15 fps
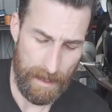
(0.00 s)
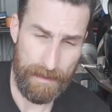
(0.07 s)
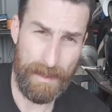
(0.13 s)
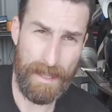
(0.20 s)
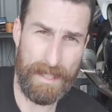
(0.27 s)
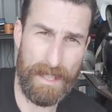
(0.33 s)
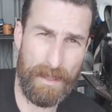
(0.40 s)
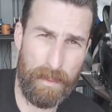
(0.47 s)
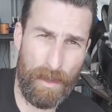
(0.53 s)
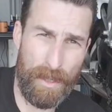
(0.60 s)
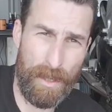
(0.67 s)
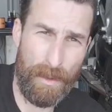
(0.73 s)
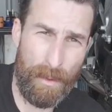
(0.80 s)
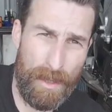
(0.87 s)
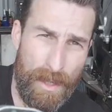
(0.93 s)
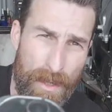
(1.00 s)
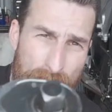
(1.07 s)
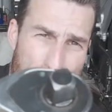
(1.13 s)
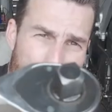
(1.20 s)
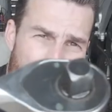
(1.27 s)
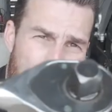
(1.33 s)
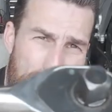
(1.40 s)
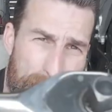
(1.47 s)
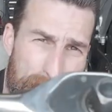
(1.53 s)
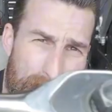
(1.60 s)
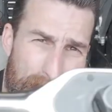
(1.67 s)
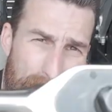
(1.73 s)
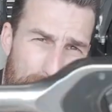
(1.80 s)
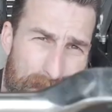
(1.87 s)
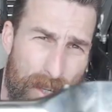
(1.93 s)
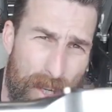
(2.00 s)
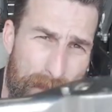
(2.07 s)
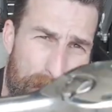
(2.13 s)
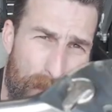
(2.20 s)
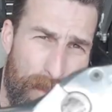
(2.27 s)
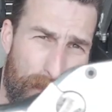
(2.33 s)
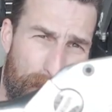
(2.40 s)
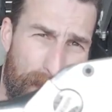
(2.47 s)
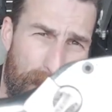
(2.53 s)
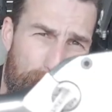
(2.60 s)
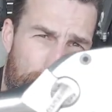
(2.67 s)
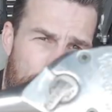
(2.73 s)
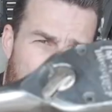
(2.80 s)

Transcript: This is what you'll use 90% of the time, your 3/8